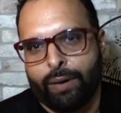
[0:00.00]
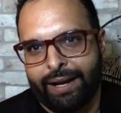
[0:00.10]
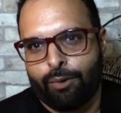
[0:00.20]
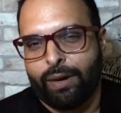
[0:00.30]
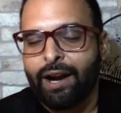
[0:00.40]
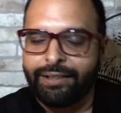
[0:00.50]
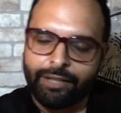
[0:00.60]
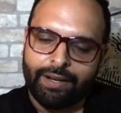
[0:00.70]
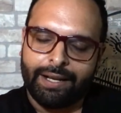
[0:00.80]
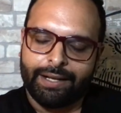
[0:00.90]
We are
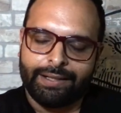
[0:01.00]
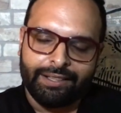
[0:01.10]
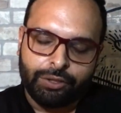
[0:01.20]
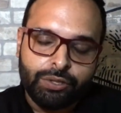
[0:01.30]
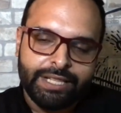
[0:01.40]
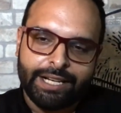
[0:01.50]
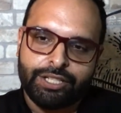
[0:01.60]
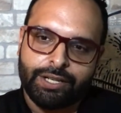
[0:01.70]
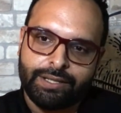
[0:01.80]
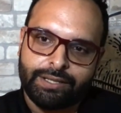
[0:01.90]
divided in two
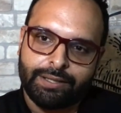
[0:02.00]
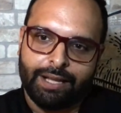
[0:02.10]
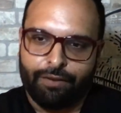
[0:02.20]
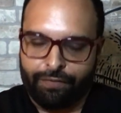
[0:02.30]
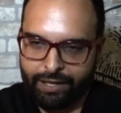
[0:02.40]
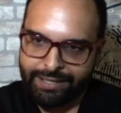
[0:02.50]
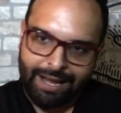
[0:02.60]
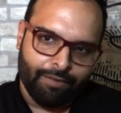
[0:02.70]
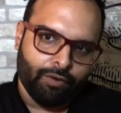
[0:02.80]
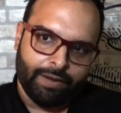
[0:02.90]
sections. The
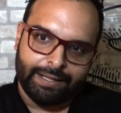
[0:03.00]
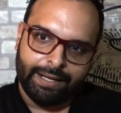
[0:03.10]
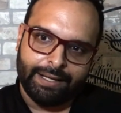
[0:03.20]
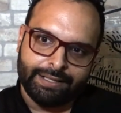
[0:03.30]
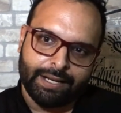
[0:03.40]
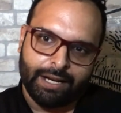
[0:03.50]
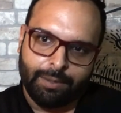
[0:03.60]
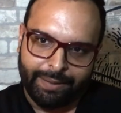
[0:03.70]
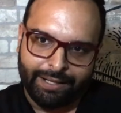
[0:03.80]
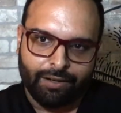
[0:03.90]
first half of a day is gonna be